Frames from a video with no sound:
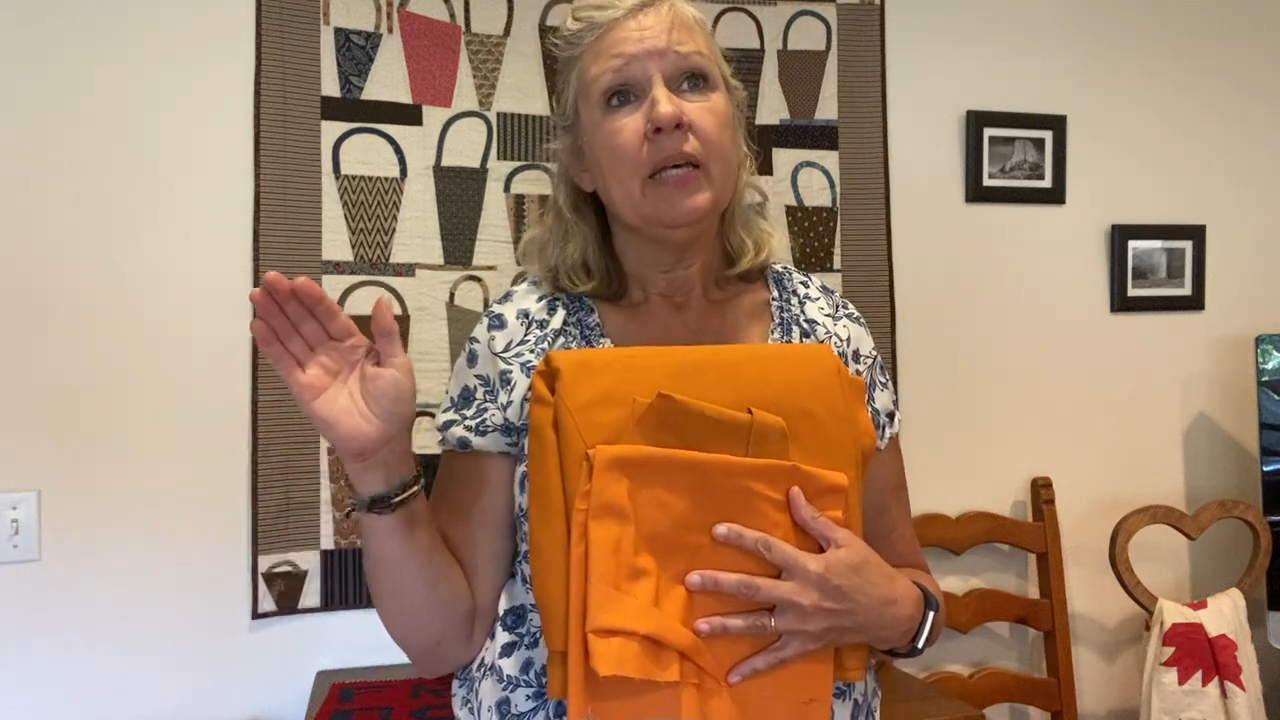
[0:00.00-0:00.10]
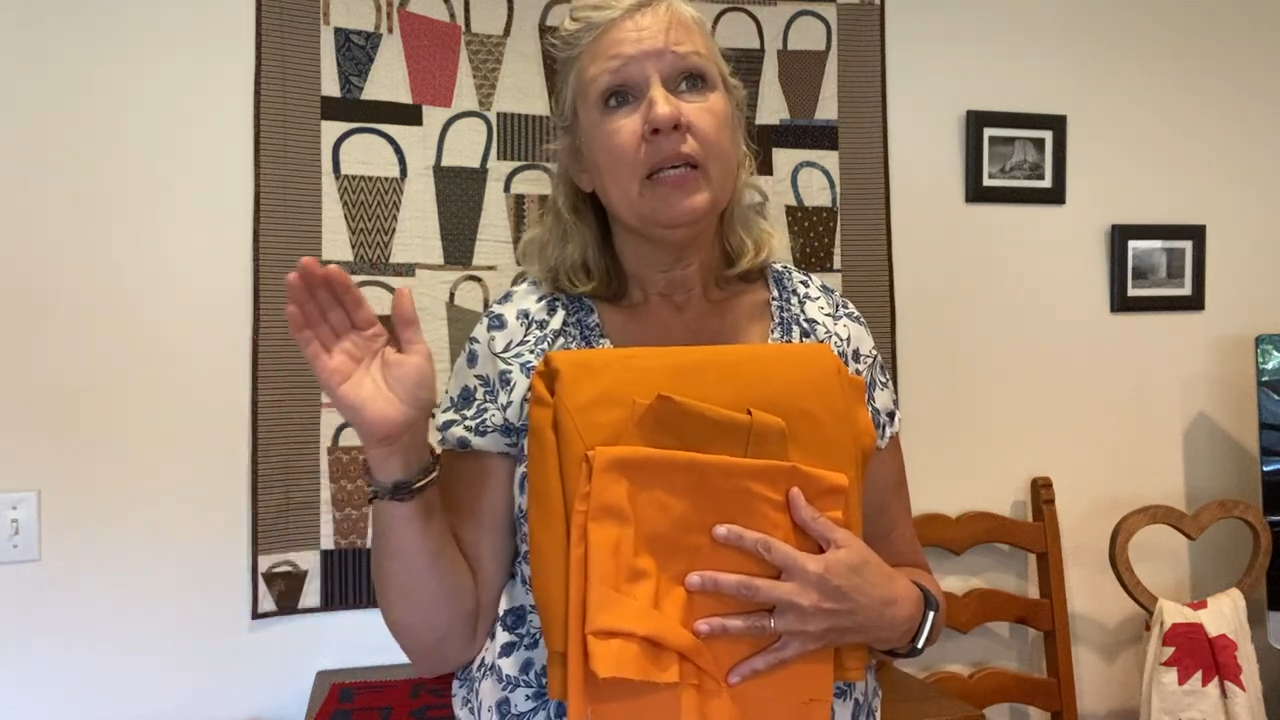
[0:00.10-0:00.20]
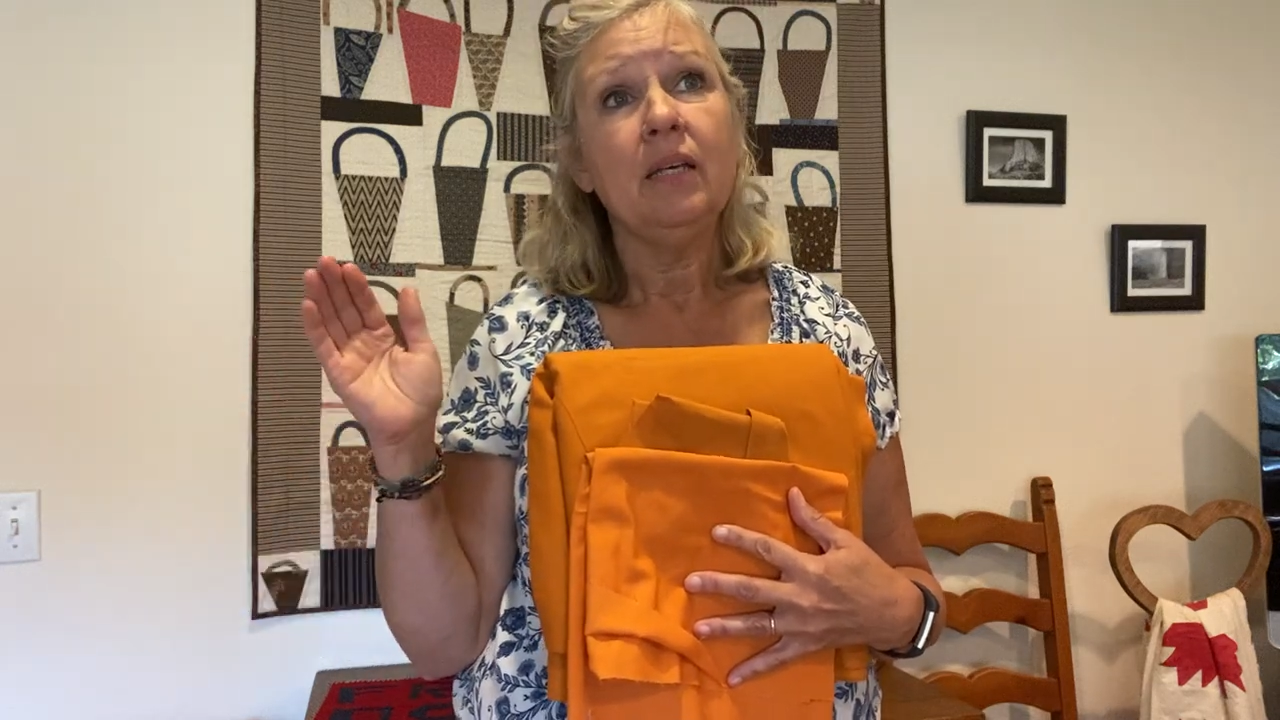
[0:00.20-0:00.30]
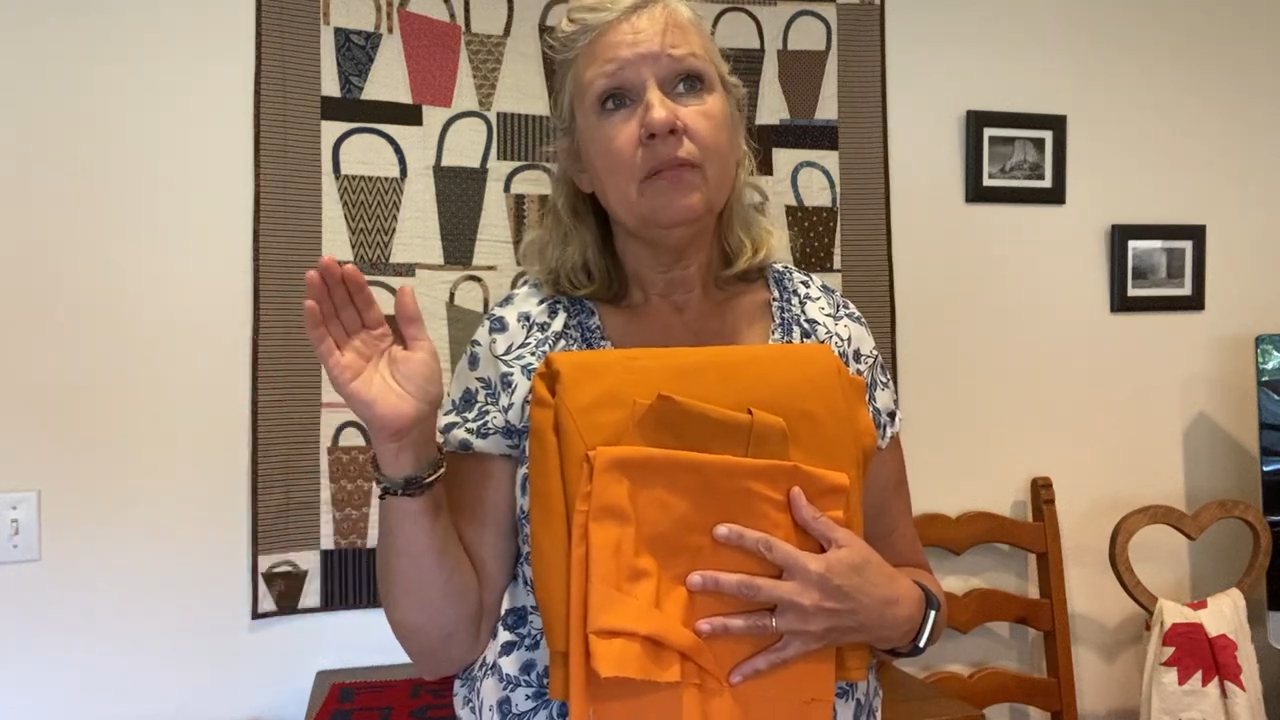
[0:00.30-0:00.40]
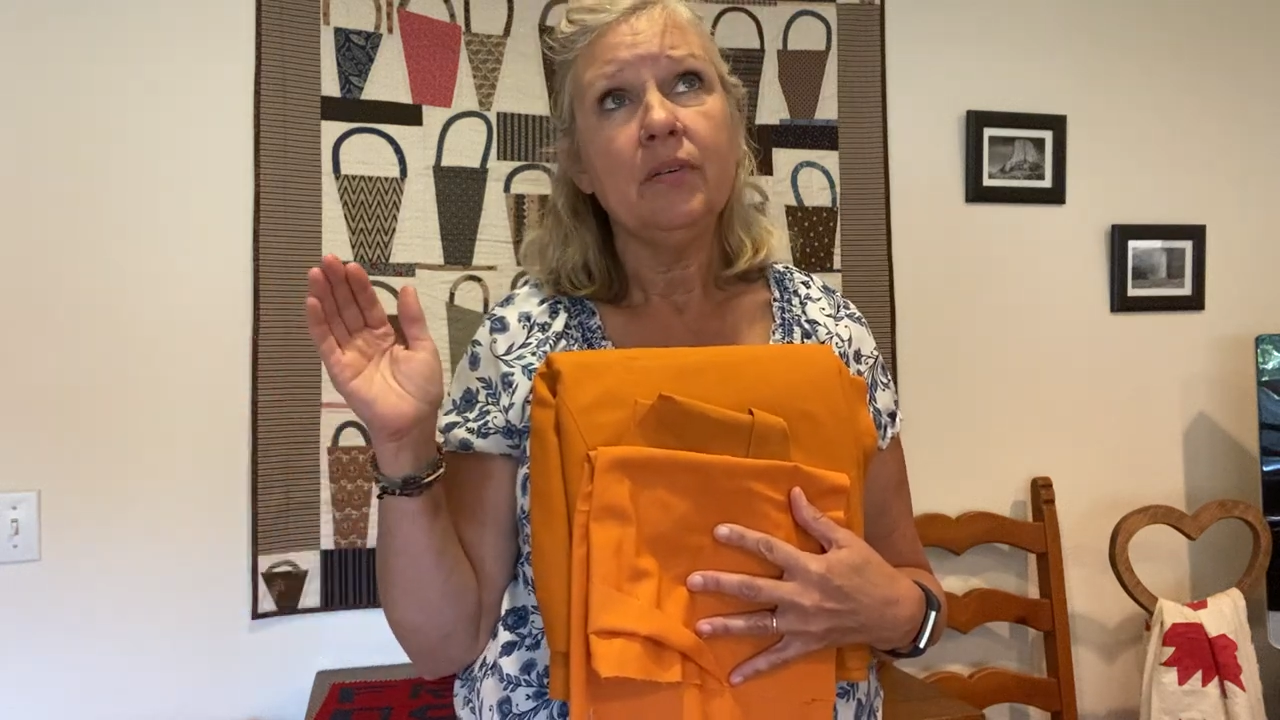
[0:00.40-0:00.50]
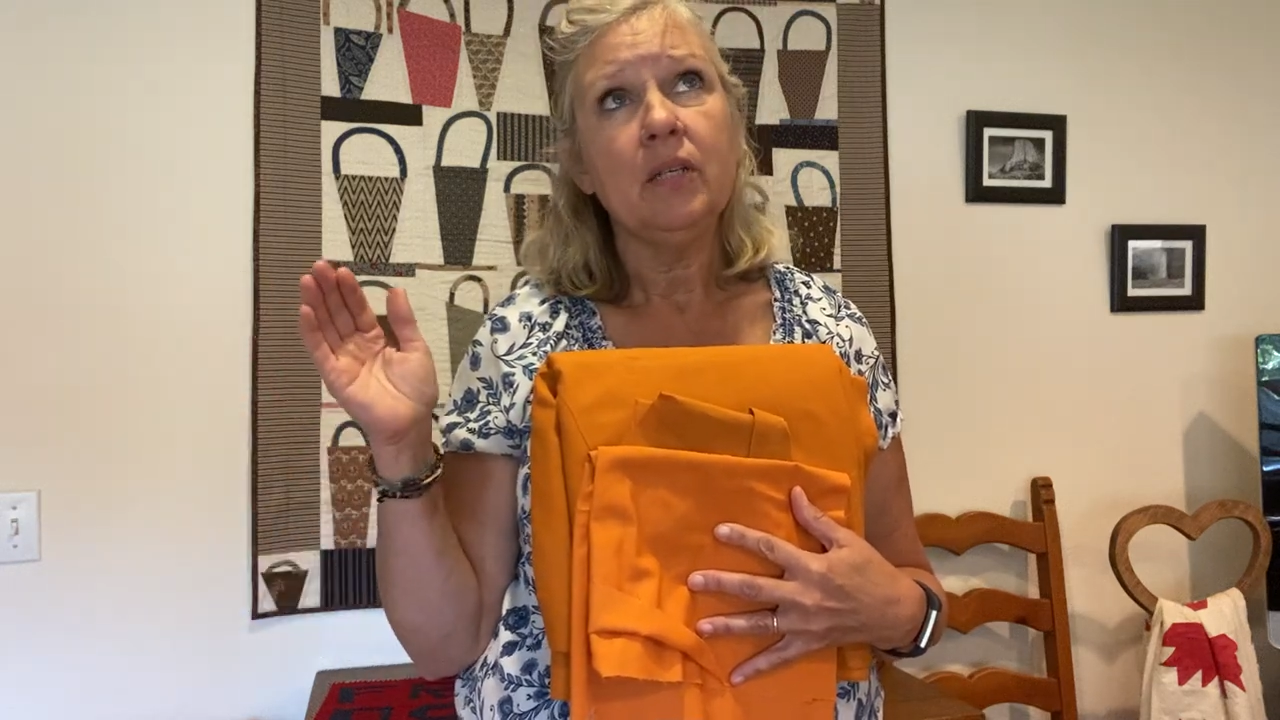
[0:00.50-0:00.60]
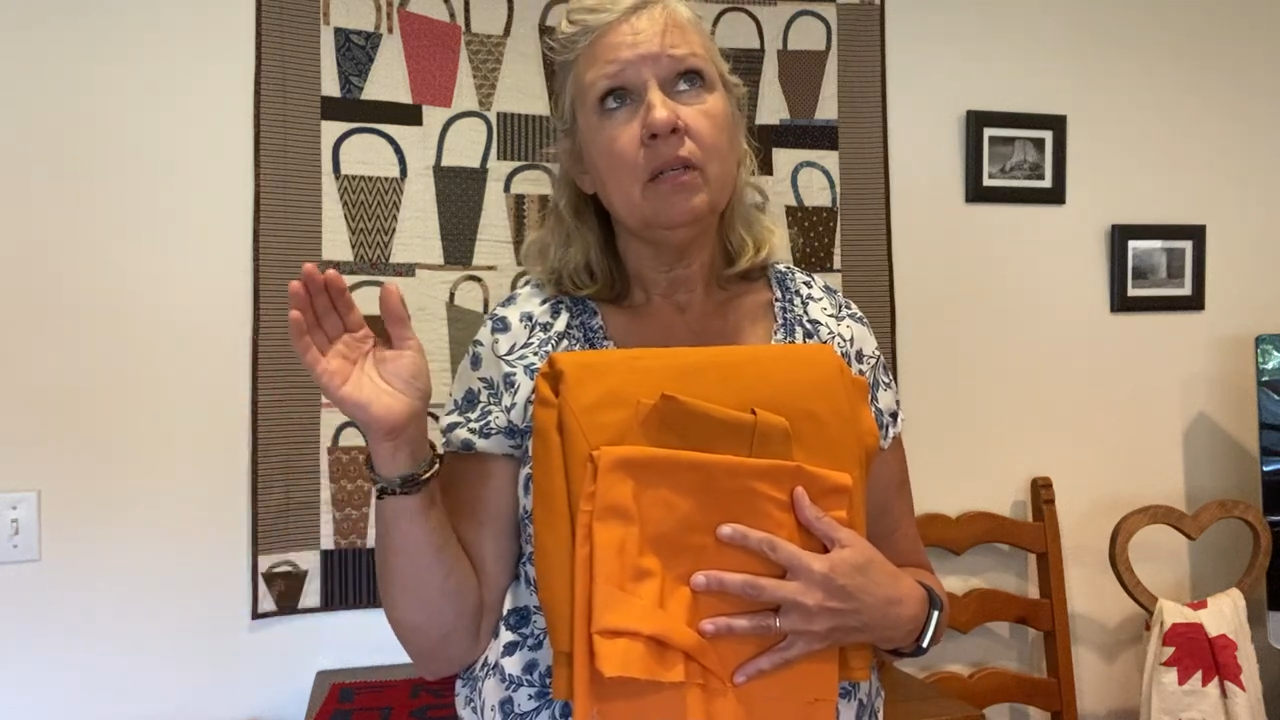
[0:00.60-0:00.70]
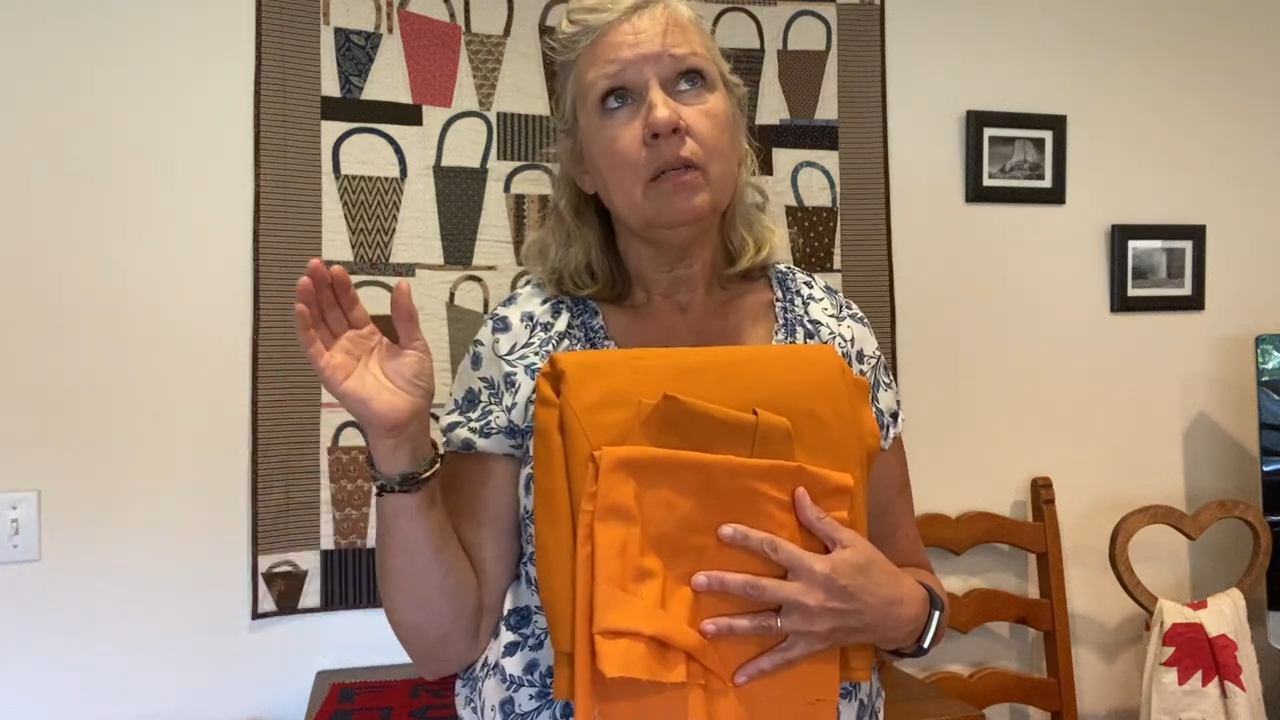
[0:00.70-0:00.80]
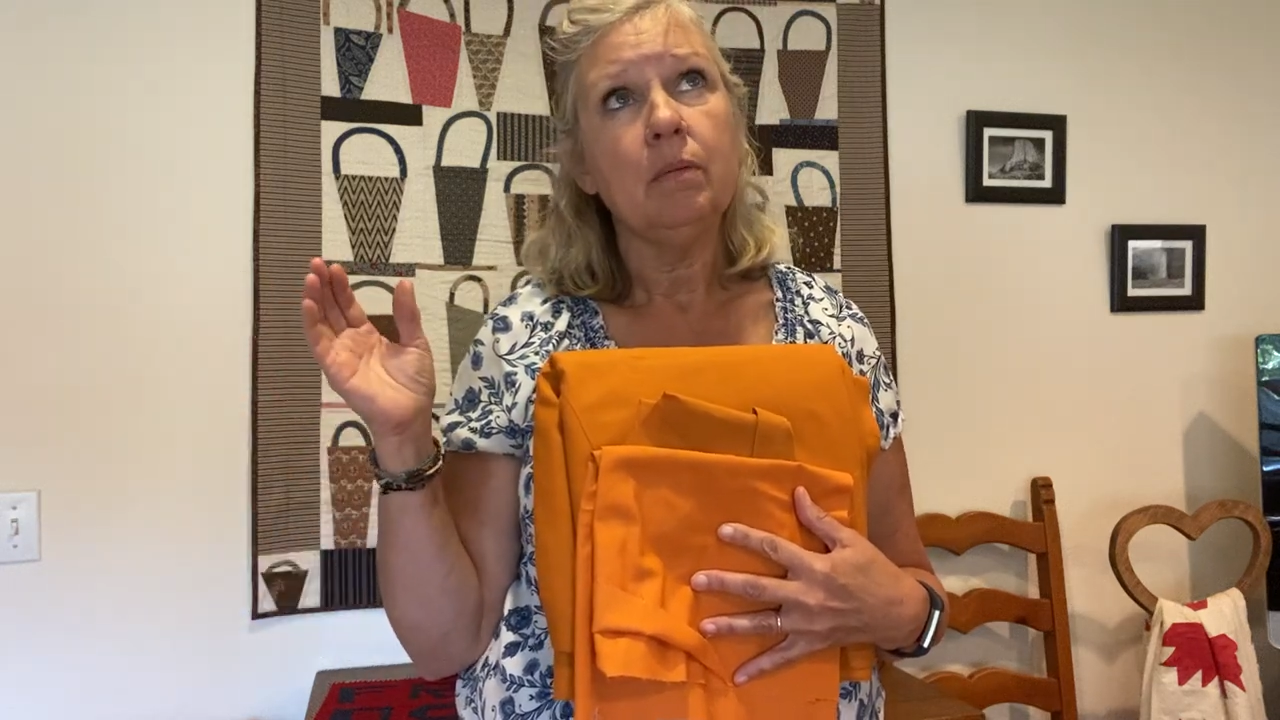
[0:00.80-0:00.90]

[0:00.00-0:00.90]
Even